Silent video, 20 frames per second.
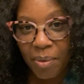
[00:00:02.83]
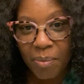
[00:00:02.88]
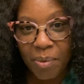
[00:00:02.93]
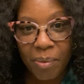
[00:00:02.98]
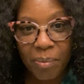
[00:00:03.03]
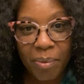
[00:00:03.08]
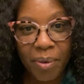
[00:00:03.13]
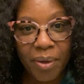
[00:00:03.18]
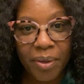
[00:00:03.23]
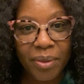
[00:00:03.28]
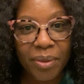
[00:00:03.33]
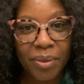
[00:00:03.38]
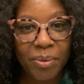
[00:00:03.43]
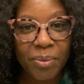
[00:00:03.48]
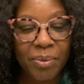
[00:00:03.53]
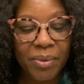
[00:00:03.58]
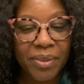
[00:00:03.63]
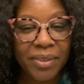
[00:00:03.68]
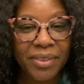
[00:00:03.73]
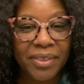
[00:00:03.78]
what part of the
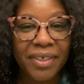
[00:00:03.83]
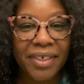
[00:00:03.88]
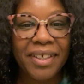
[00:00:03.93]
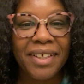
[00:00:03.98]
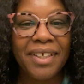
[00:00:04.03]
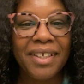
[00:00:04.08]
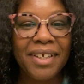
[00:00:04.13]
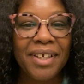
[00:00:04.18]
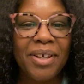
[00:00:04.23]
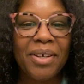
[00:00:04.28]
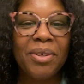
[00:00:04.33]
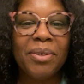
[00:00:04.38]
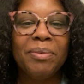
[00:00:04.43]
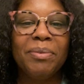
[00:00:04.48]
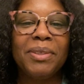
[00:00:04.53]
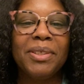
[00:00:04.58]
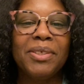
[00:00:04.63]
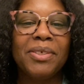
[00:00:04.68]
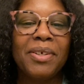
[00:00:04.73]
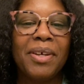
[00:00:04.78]
world you're in, I hope
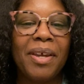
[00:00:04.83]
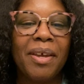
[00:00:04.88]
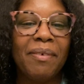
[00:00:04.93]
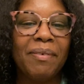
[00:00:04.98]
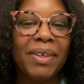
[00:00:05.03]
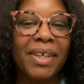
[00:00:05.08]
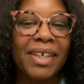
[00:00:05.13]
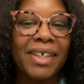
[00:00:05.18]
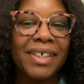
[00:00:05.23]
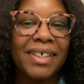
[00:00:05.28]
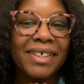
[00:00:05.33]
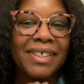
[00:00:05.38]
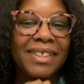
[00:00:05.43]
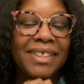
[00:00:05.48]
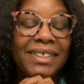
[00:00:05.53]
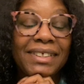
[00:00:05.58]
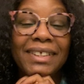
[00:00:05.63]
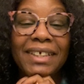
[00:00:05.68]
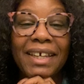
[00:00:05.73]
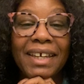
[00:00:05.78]
that you're having a
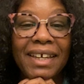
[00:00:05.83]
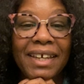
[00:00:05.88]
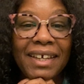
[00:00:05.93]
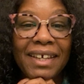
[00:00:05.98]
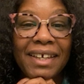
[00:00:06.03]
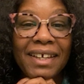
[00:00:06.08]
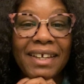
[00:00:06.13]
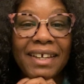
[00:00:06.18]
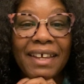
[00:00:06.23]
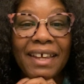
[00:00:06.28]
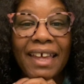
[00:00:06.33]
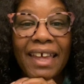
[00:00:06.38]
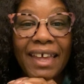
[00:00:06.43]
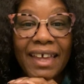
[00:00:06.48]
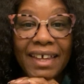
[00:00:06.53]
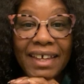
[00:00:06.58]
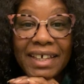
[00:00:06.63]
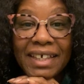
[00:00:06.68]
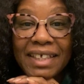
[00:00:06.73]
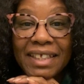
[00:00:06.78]
good day.
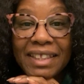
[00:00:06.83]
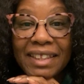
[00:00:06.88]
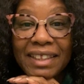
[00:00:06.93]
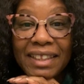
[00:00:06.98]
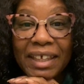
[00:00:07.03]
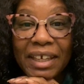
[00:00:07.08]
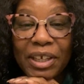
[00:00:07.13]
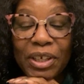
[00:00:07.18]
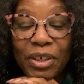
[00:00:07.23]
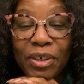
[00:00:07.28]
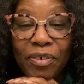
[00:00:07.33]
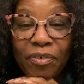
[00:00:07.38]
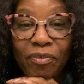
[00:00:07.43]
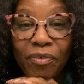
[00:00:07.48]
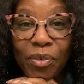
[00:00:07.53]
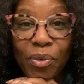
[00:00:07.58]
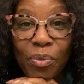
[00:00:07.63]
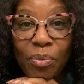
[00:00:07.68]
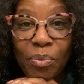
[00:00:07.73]
And thank you for